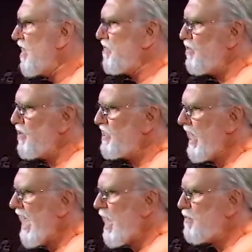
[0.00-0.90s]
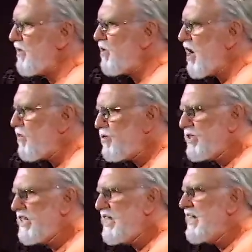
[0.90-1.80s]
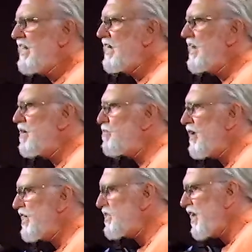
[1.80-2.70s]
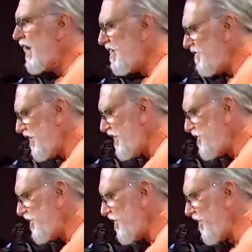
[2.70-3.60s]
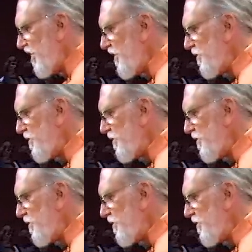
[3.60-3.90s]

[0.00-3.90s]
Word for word: for it to happen. Routine makes life easier.